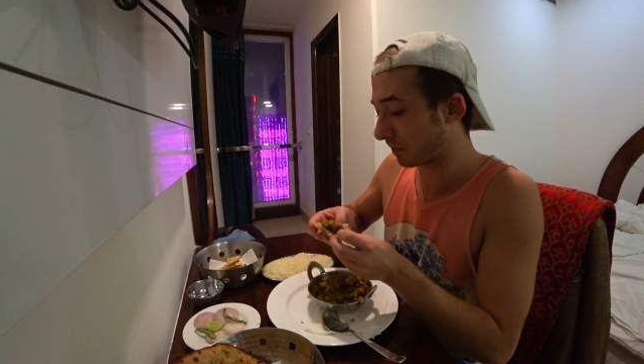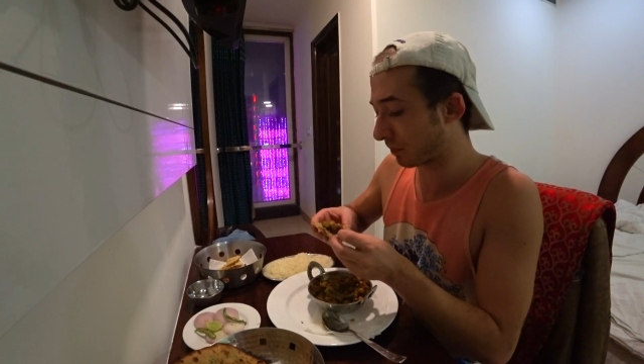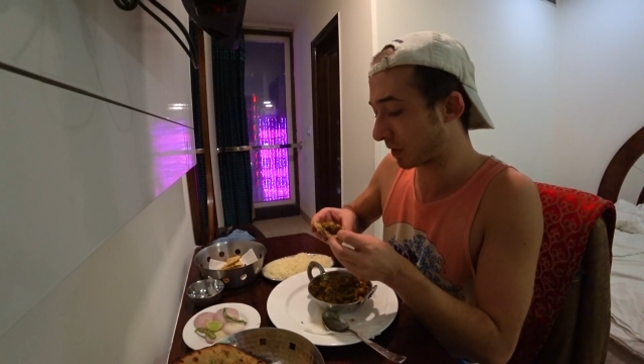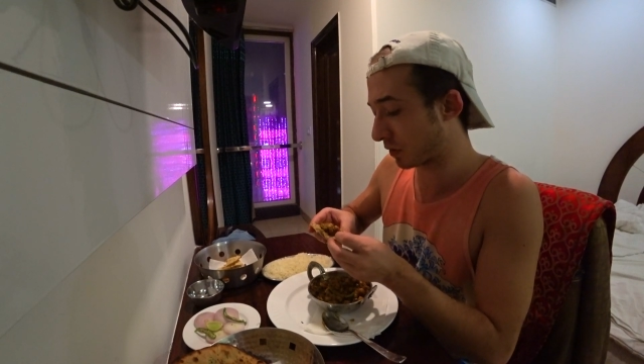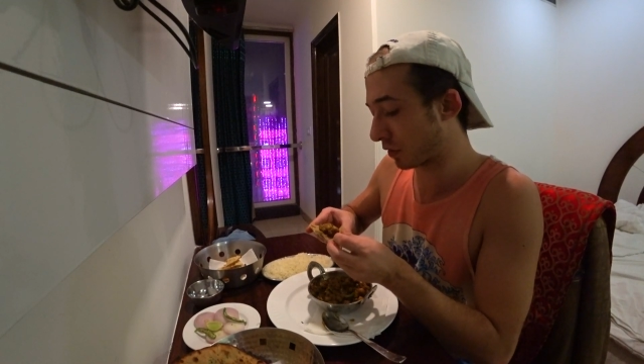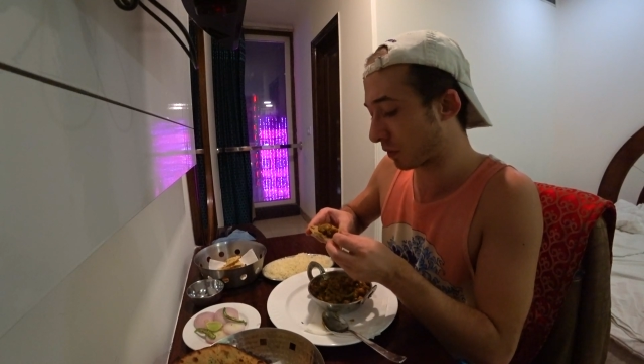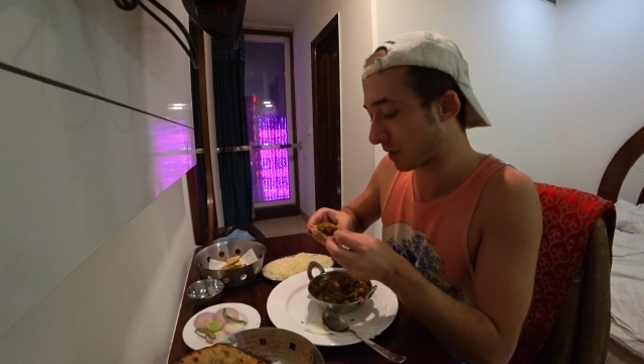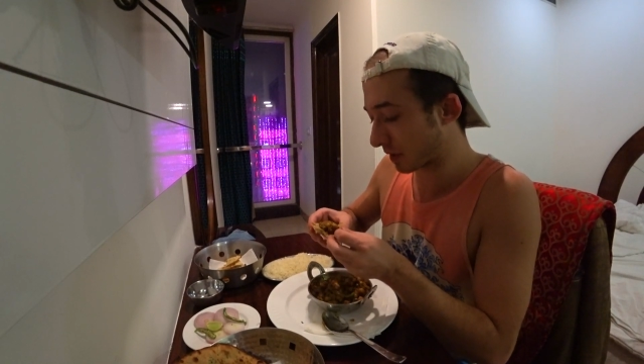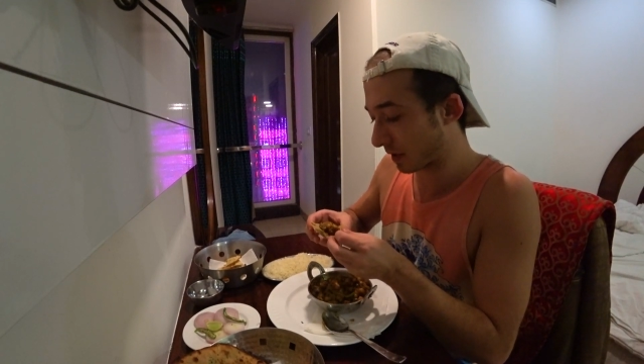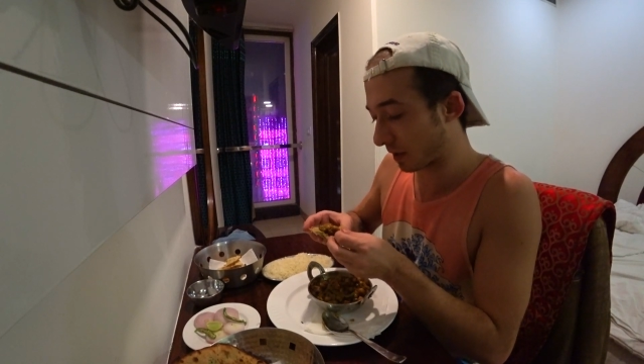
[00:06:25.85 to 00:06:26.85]
But you know
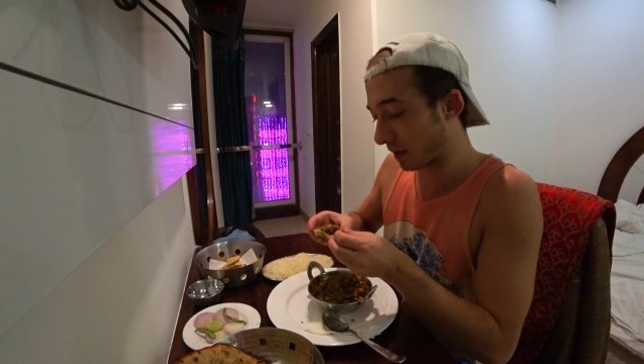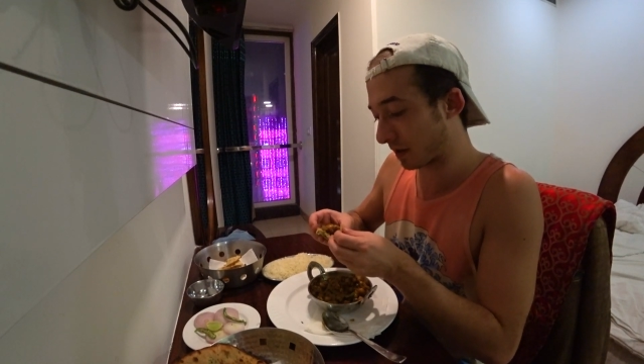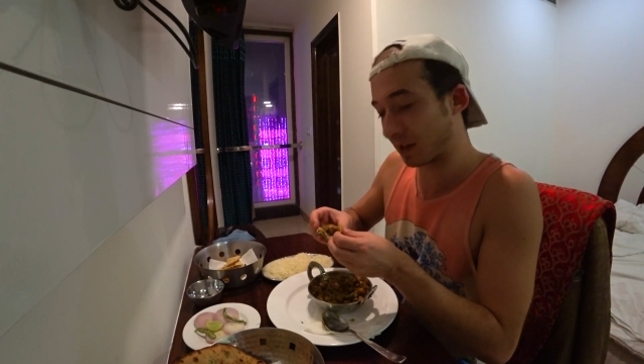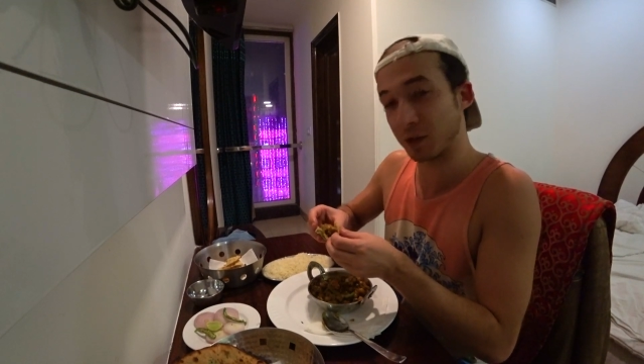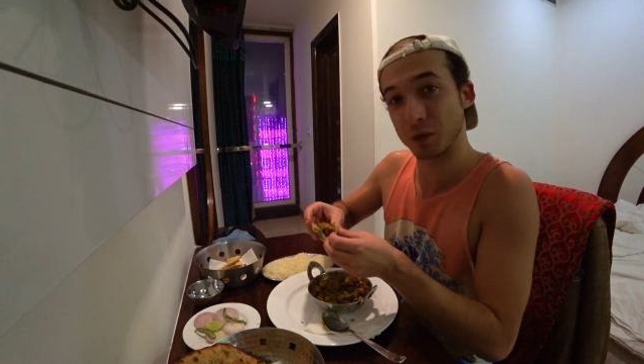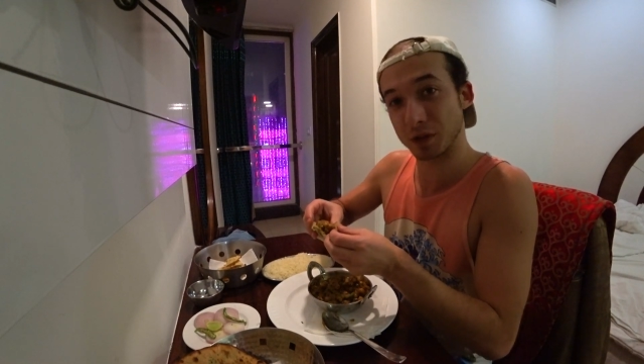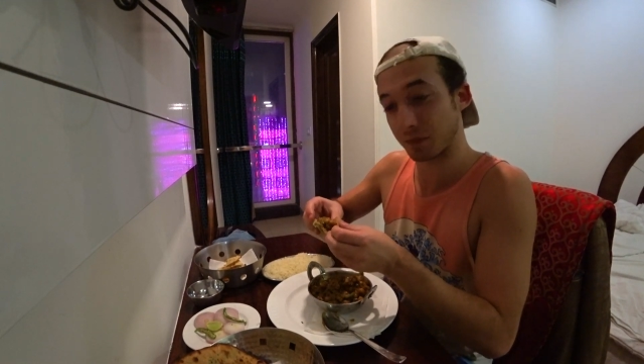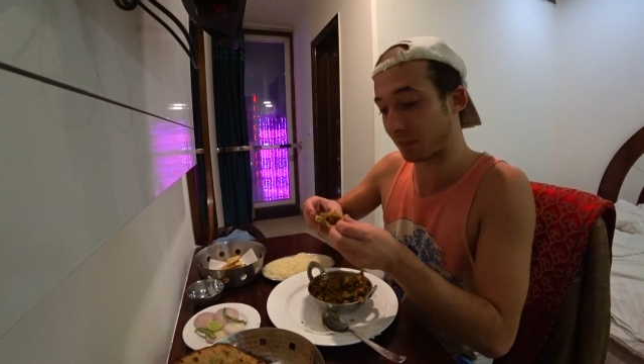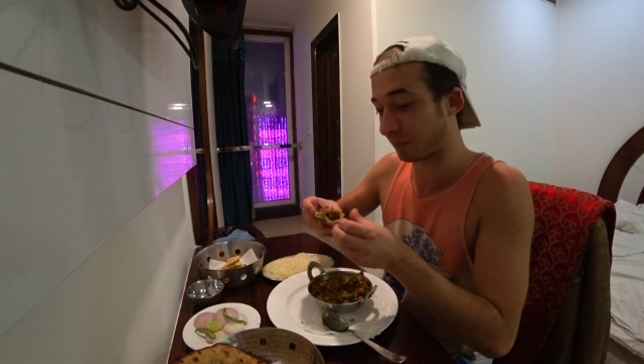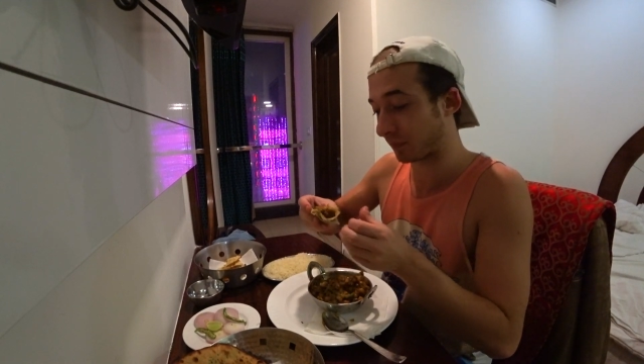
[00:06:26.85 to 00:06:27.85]
what? I can do it.
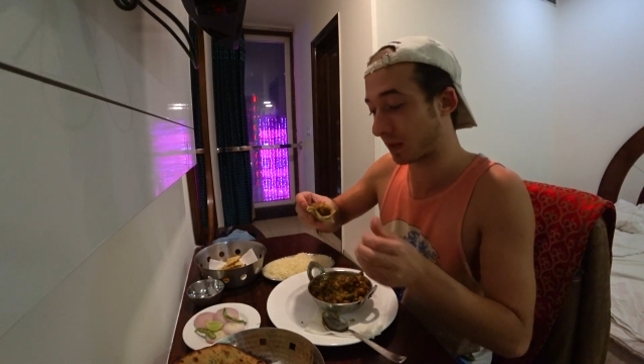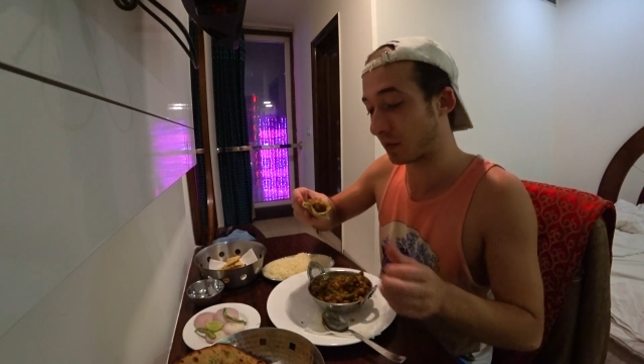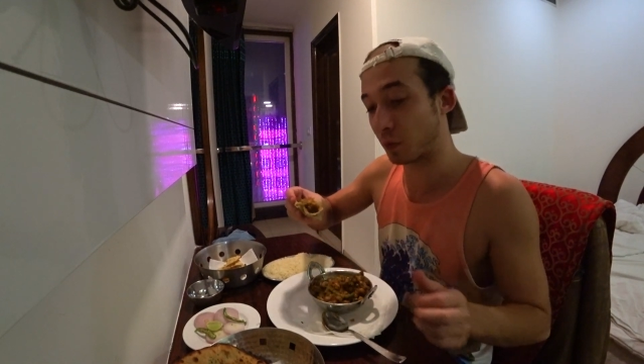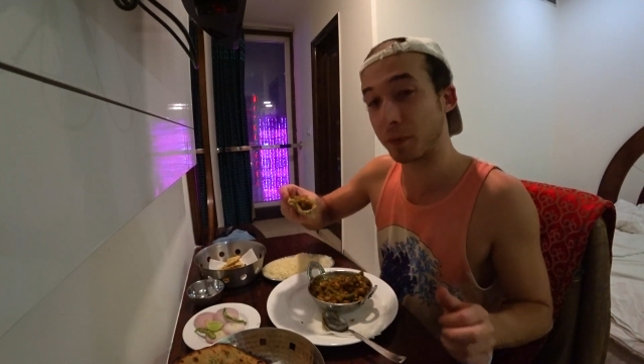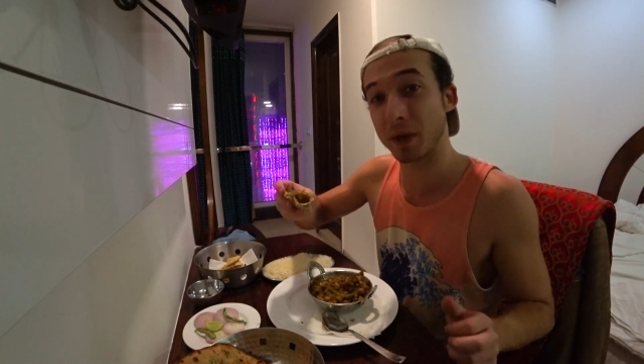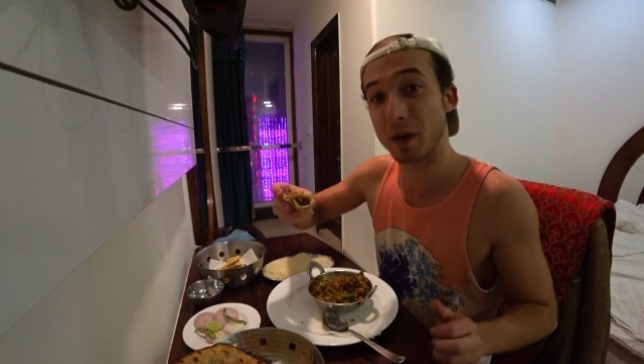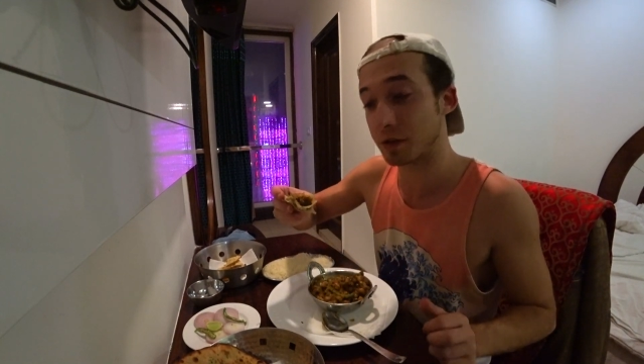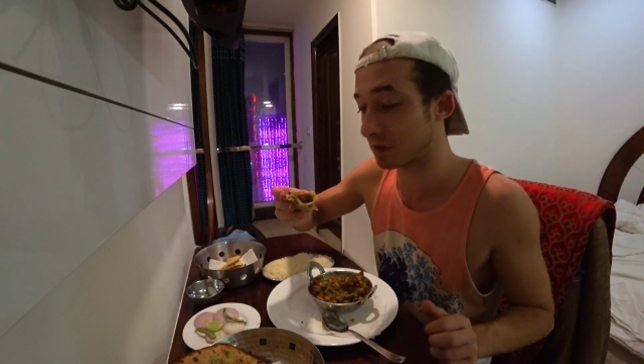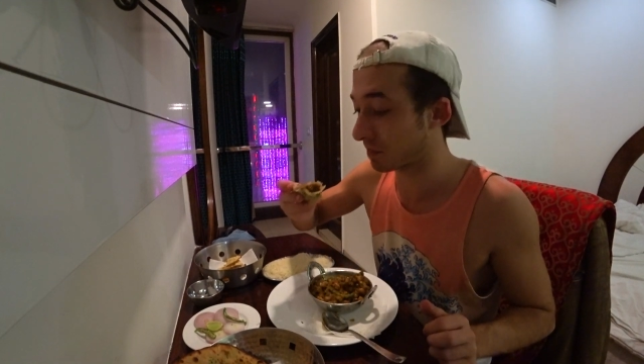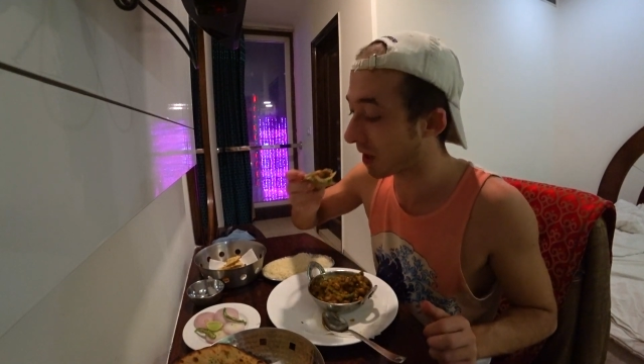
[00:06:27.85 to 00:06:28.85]
And it will be
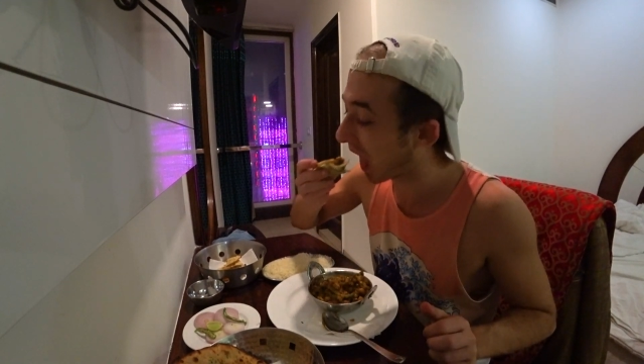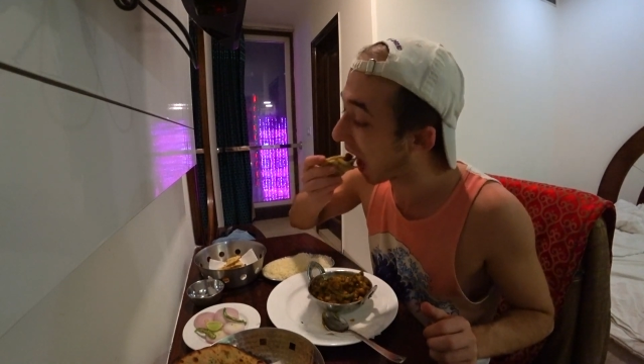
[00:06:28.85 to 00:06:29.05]
awesome.